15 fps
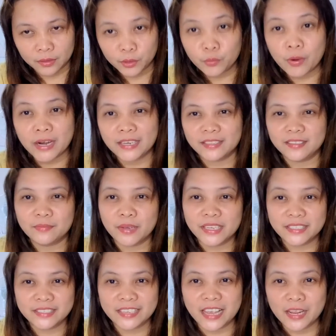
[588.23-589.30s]
reward
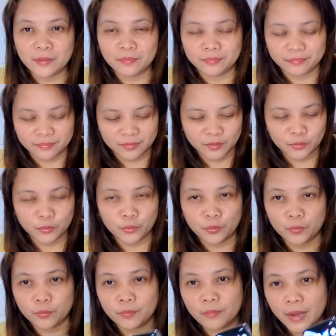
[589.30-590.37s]
myself to
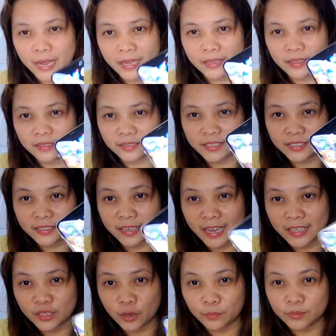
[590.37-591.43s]
buy this
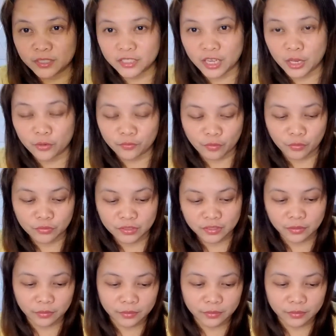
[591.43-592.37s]
kind of cell phone.